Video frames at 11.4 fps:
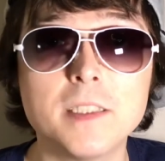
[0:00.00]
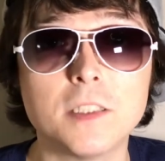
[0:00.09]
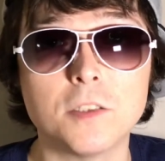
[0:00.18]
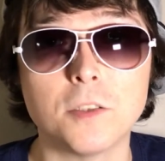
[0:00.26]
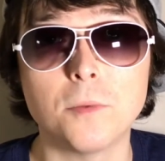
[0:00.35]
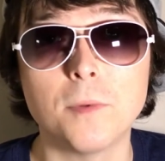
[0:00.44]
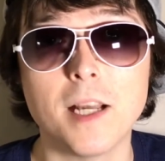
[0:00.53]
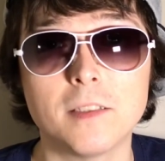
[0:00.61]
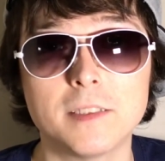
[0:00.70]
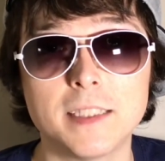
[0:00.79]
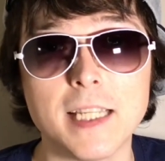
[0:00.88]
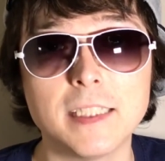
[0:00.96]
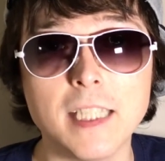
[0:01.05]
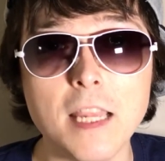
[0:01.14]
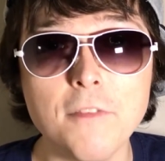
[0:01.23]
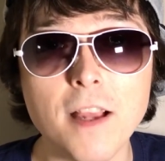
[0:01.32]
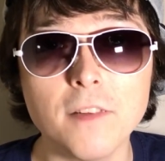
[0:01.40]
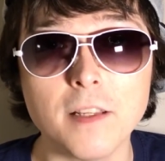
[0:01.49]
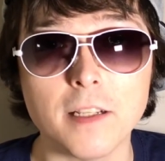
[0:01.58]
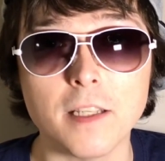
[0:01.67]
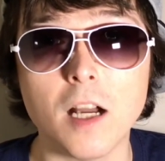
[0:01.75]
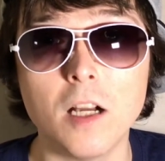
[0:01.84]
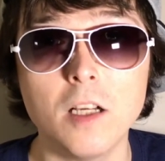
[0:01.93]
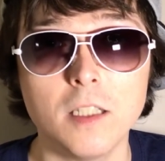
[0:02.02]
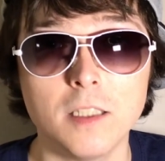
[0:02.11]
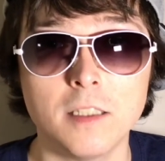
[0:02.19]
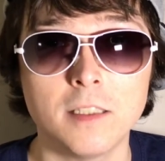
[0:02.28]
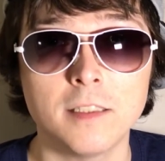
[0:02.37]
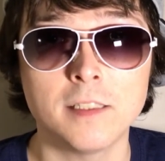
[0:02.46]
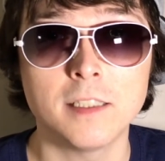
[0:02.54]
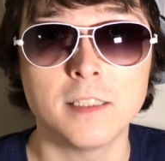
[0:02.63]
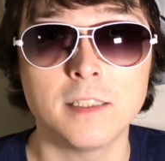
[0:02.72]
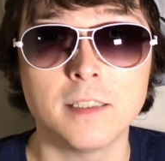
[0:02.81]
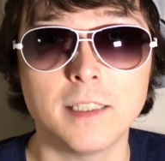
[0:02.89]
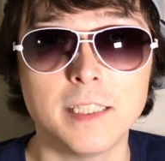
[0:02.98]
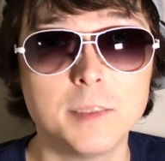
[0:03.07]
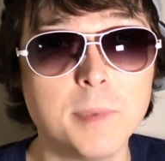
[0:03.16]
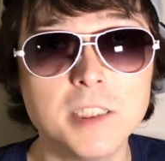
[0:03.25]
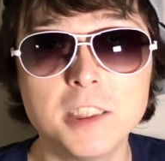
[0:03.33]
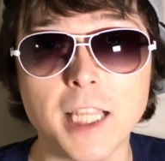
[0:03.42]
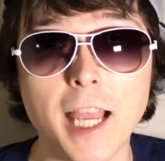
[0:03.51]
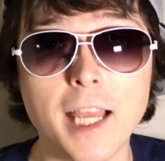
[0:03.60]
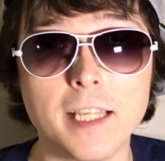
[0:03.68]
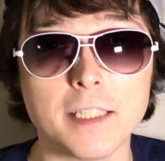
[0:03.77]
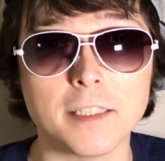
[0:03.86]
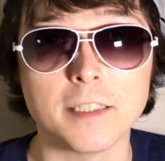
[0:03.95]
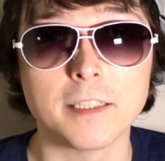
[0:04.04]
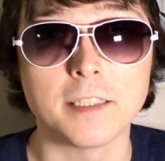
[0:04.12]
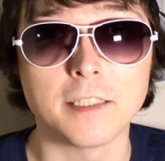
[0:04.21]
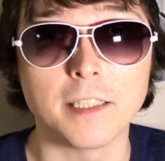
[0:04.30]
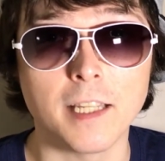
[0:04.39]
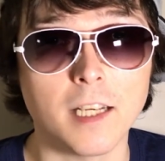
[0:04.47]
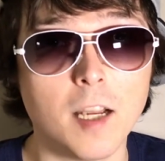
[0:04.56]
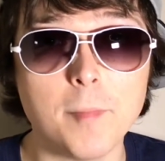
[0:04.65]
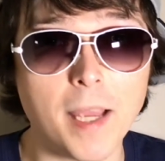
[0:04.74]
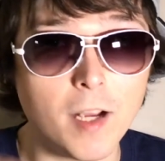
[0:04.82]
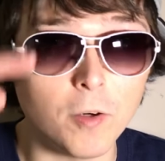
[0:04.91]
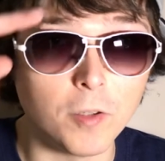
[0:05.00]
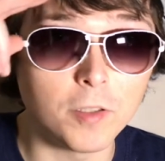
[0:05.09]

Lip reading: are doing well. Stay safe out there, y'all. It's been Chad, and I'm out.